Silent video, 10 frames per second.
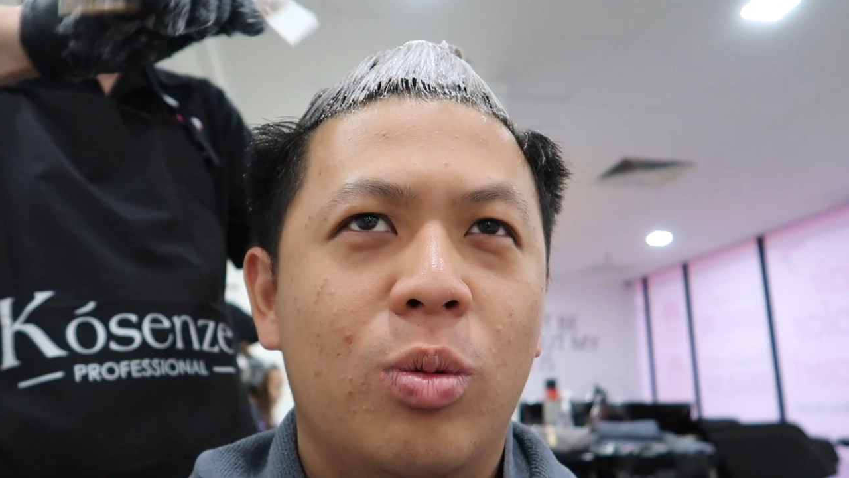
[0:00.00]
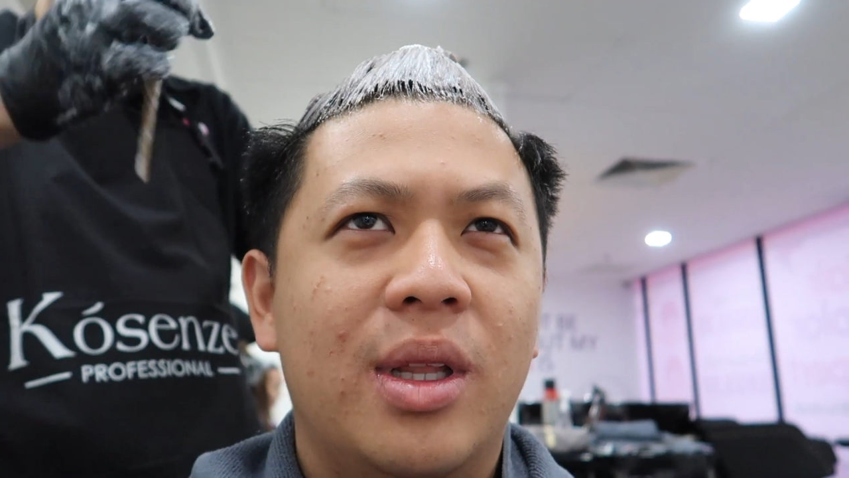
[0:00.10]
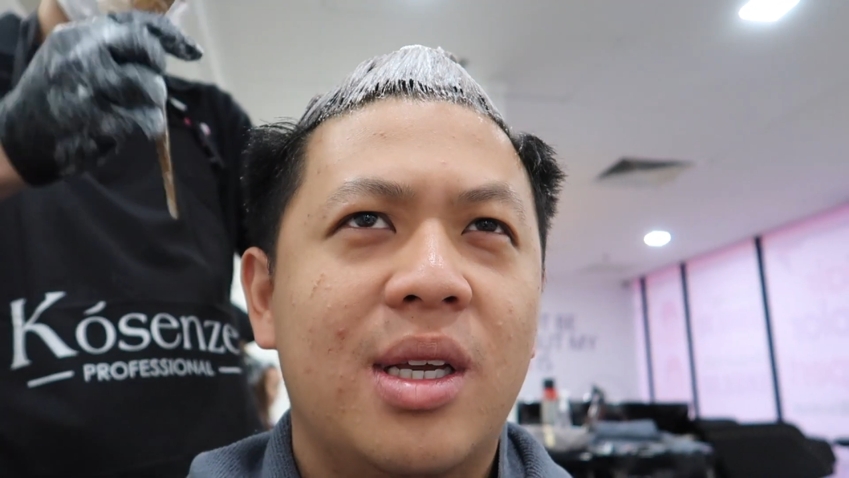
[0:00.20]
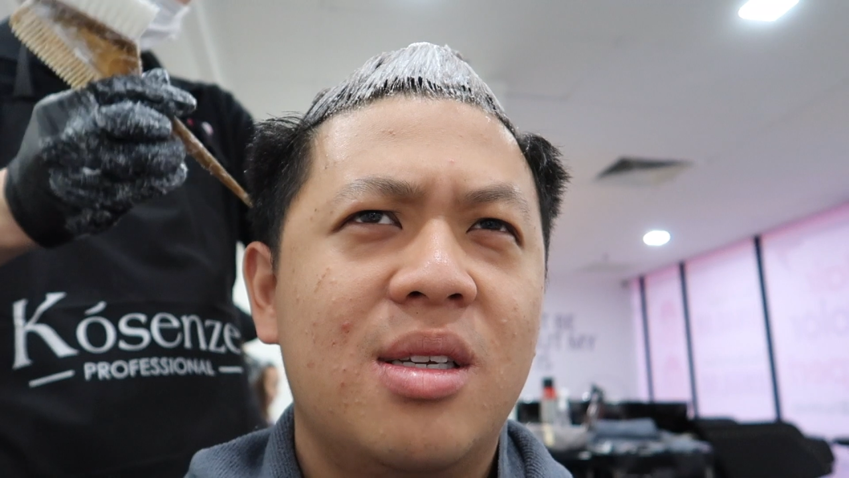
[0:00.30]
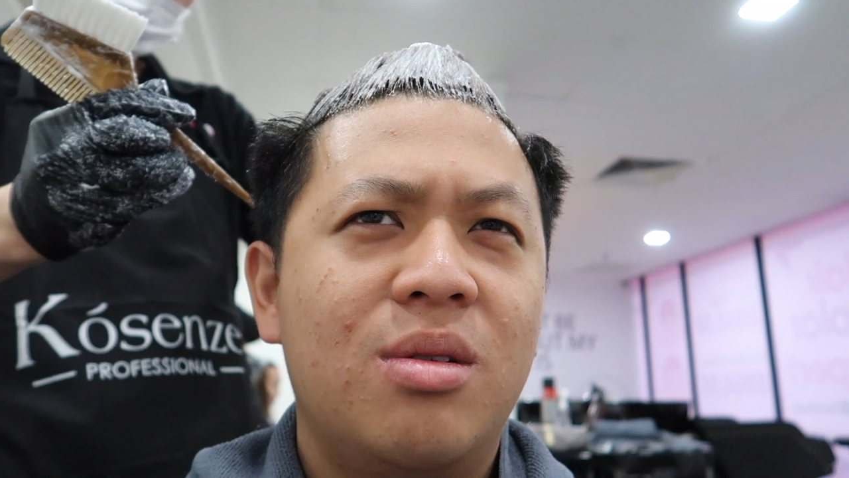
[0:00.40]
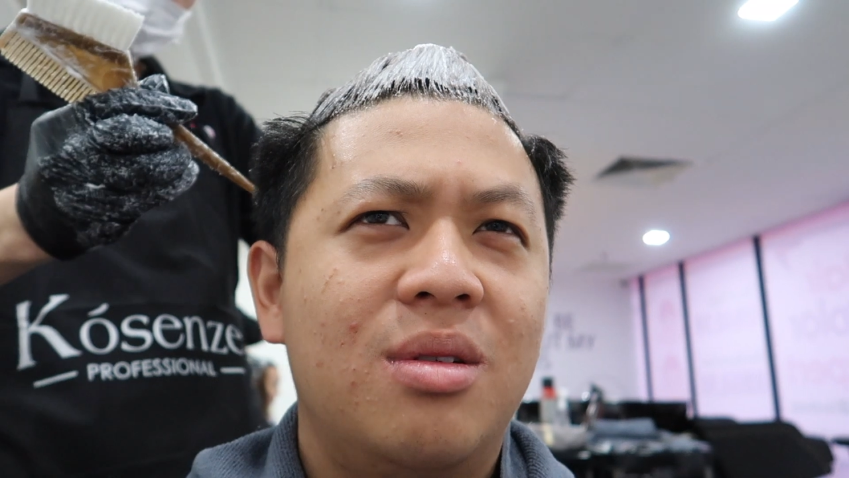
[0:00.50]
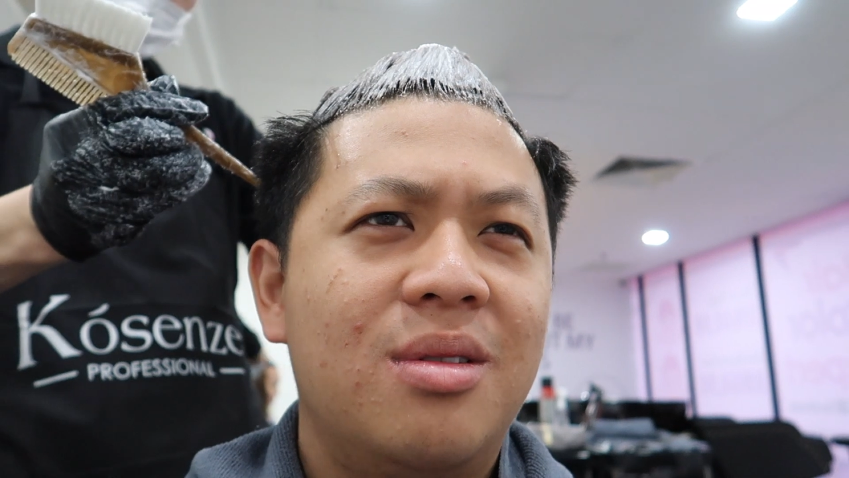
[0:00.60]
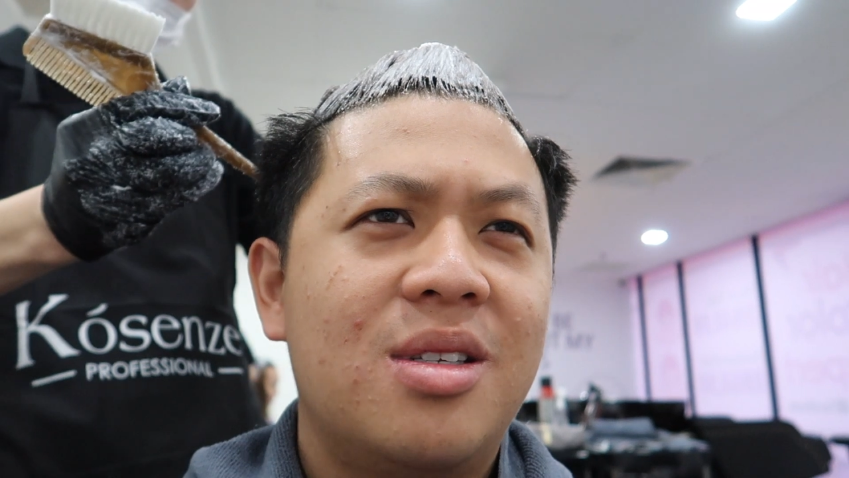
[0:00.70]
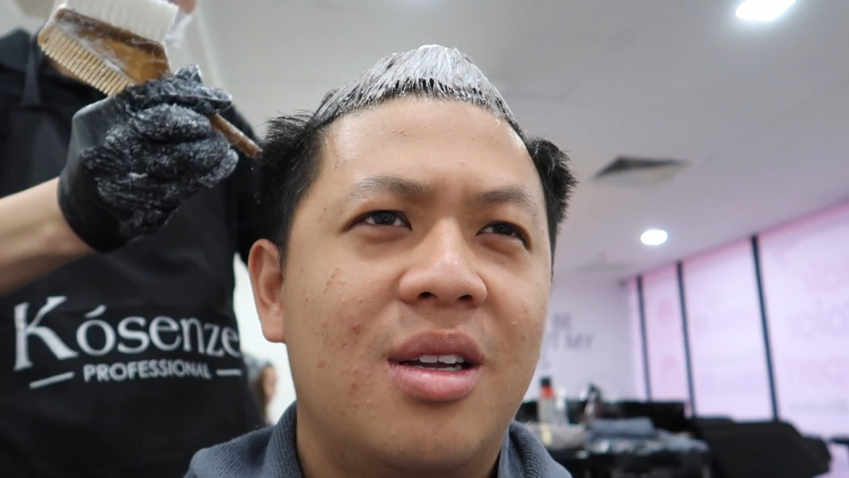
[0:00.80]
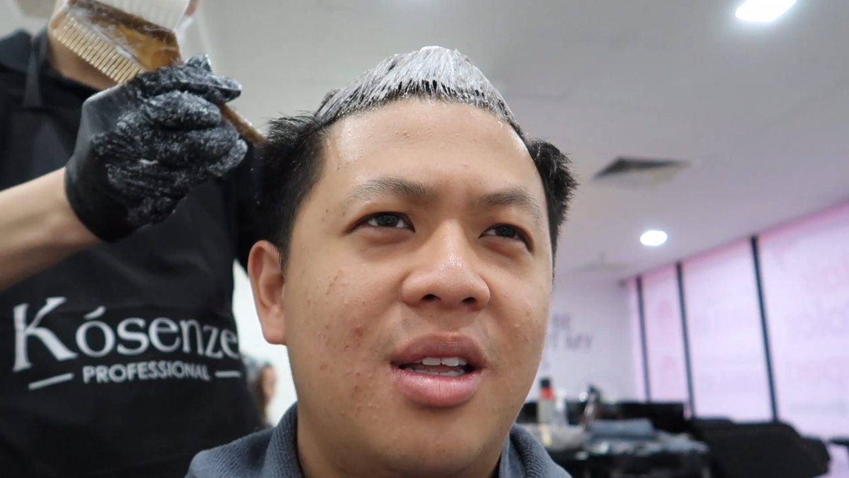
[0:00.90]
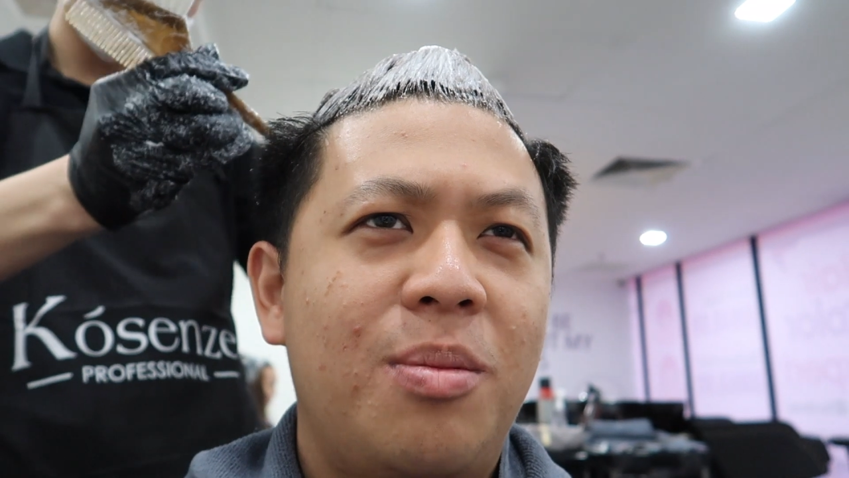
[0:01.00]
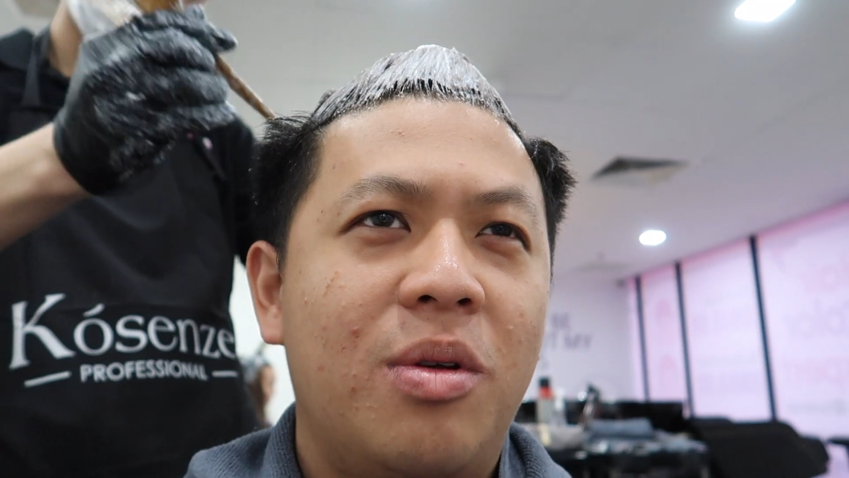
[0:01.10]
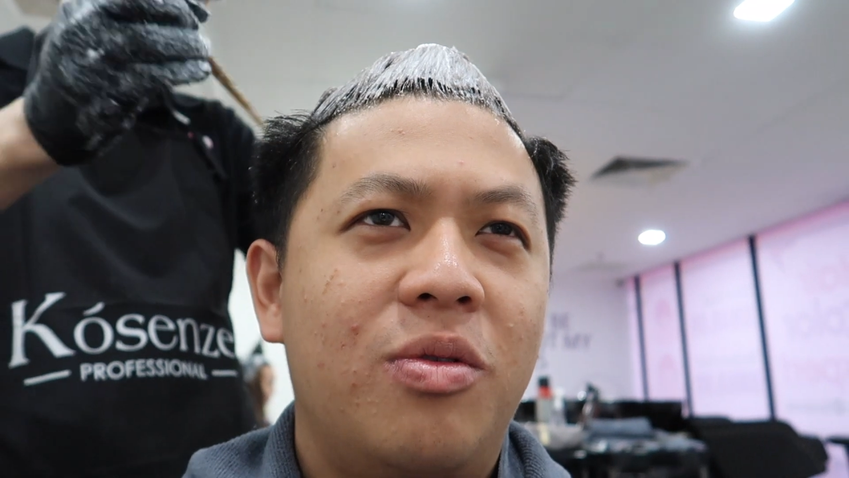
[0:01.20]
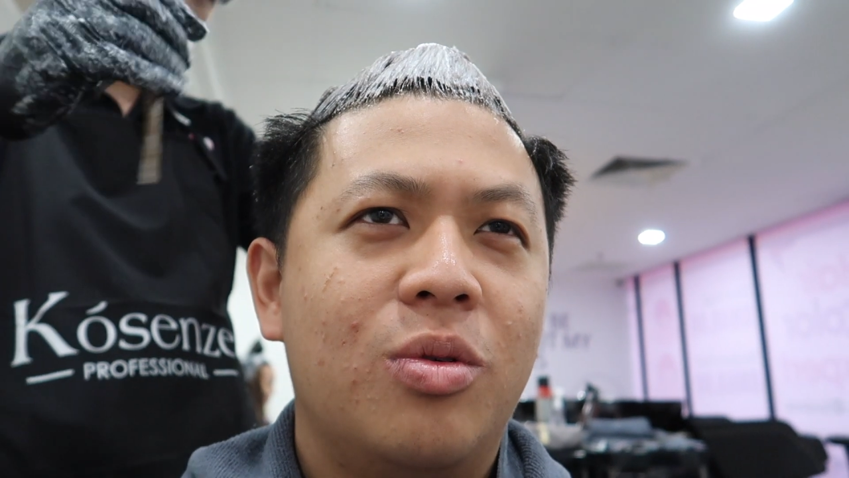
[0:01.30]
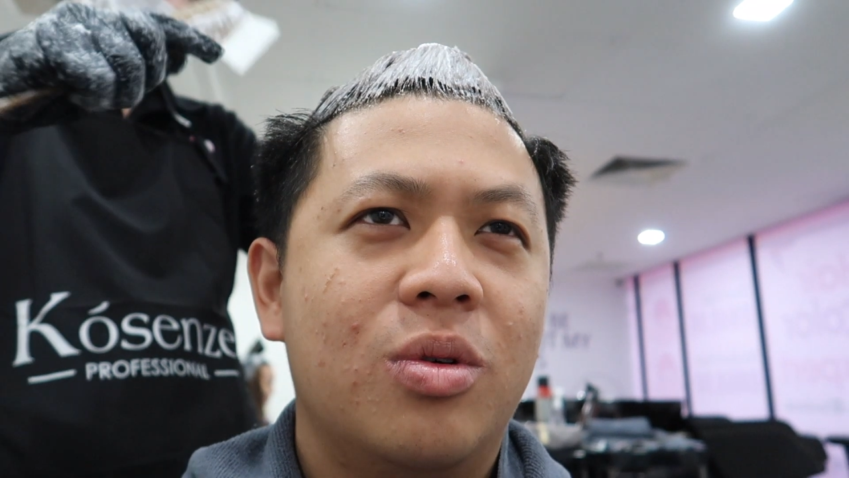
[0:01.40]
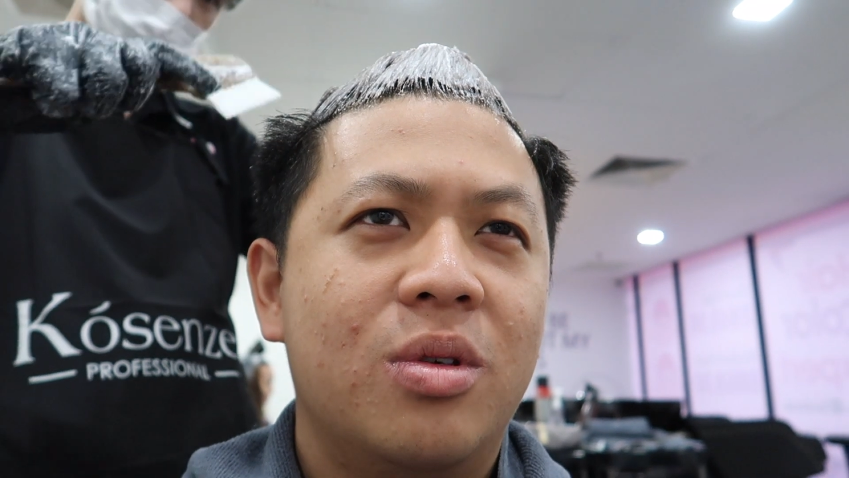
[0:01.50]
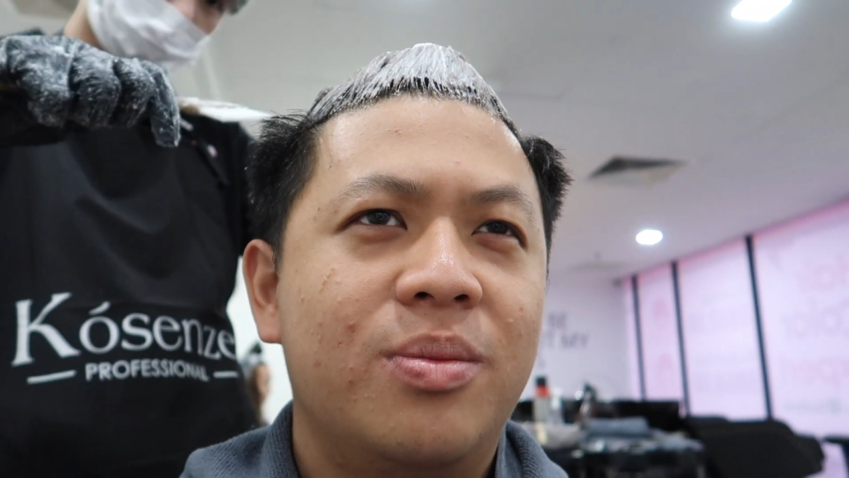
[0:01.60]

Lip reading: but it's not that painful.